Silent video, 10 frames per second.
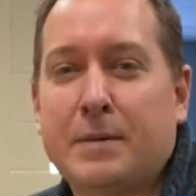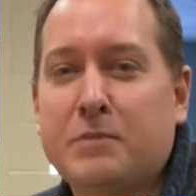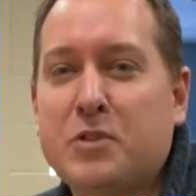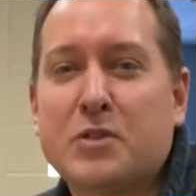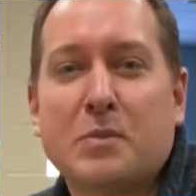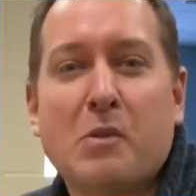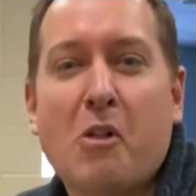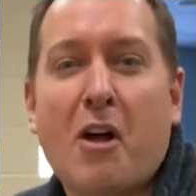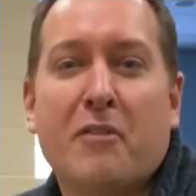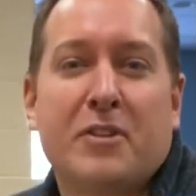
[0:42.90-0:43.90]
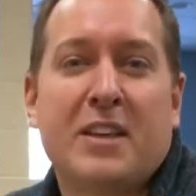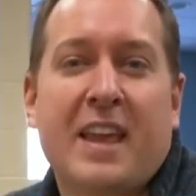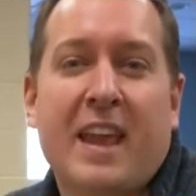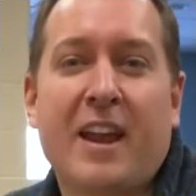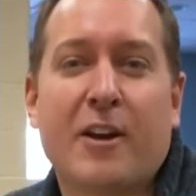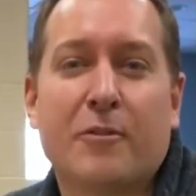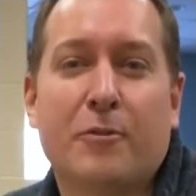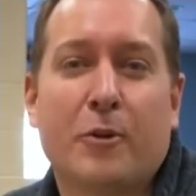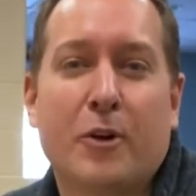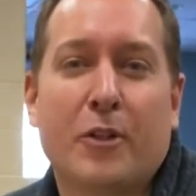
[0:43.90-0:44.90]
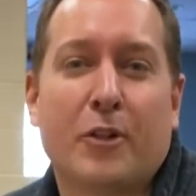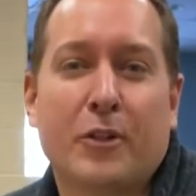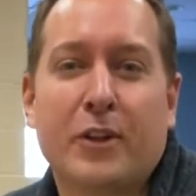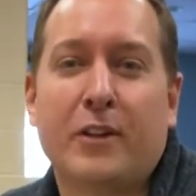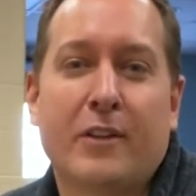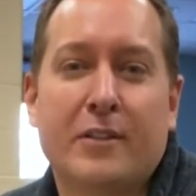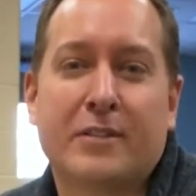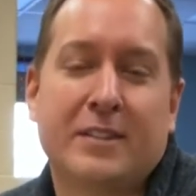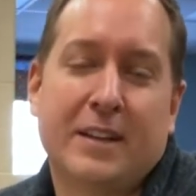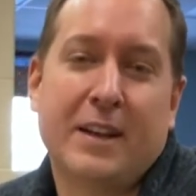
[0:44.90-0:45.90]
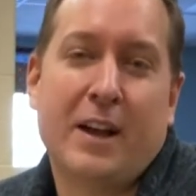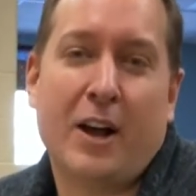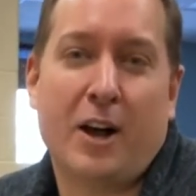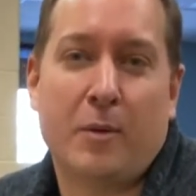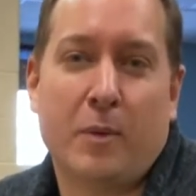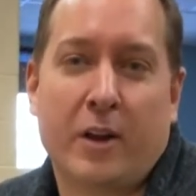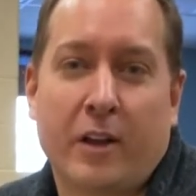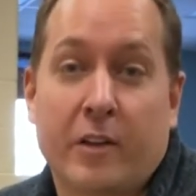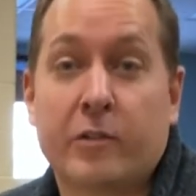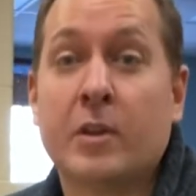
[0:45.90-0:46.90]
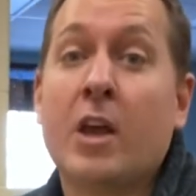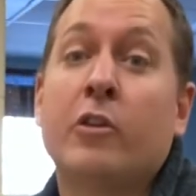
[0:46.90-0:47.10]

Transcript: just some love and care for the littlest among us.